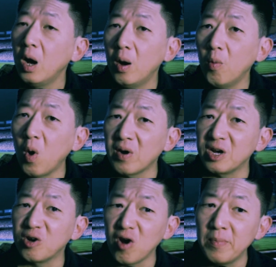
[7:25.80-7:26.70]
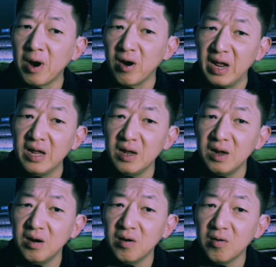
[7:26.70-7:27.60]
Warren Cromartie
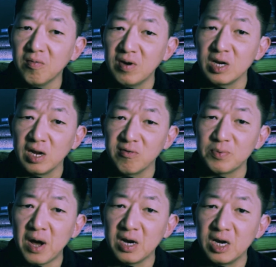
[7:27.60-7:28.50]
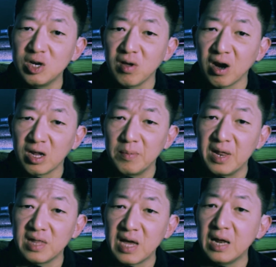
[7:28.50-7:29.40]
recently responded to the
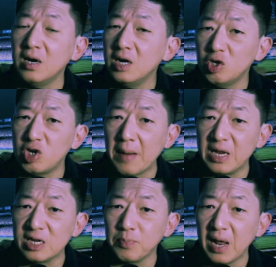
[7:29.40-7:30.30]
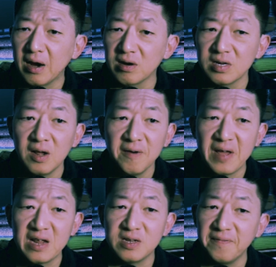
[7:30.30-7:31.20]
argument that Japanese players
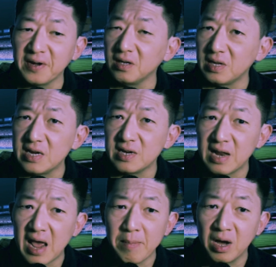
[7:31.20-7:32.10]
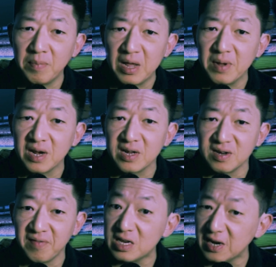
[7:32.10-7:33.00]
face difficulties in the MLB because of
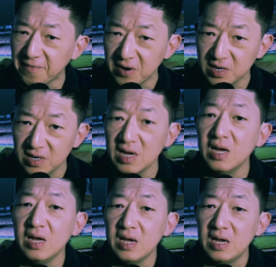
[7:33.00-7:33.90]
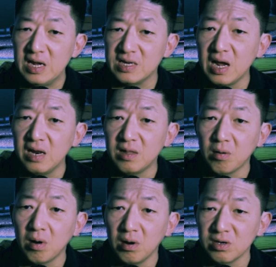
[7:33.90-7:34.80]
the differences. He said there
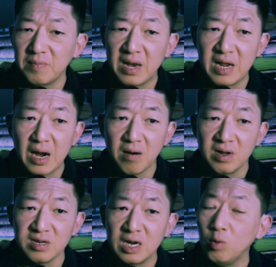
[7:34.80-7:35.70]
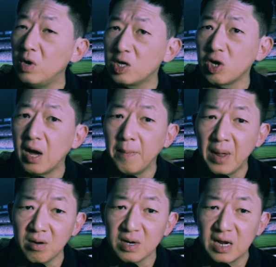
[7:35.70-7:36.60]
are also many areas in which
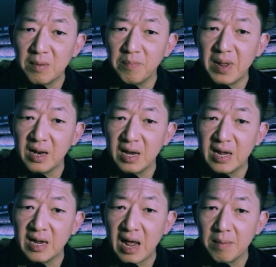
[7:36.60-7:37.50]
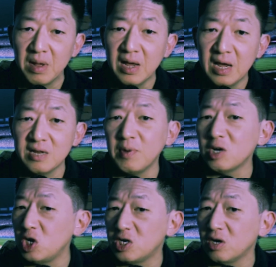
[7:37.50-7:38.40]
American big league game is much
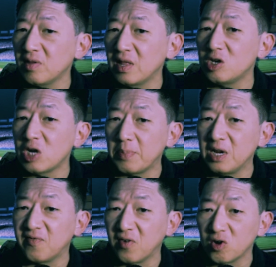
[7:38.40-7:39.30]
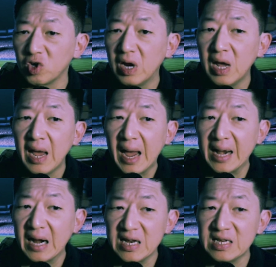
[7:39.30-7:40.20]
easier than the Japanese version, and
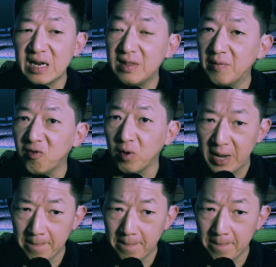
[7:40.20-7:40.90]
listed them for me.